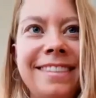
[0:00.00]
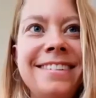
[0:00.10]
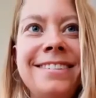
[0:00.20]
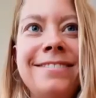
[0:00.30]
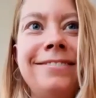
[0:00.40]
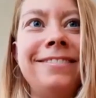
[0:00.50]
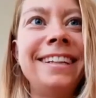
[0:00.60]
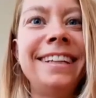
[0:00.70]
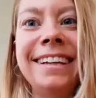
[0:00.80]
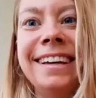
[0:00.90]
There's
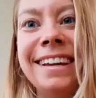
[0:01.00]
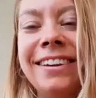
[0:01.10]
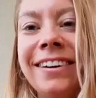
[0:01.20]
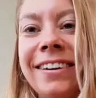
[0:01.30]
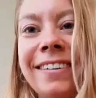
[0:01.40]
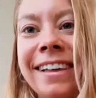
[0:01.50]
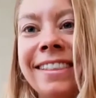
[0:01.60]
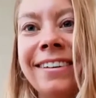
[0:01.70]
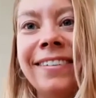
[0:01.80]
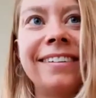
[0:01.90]
really no
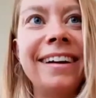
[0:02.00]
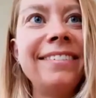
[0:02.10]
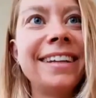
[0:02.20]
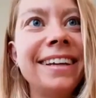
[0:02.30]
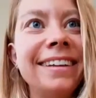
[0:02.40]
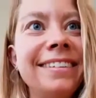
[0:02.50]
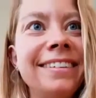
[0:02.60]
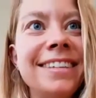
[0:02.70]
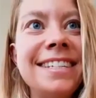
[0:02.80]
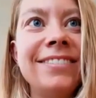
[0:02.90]
other way around it.
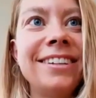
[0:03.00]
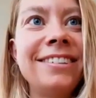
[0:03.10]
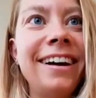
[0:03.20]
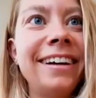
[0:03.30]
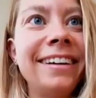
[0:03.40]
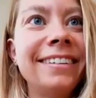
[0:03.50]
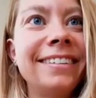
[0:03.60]
Just have to try.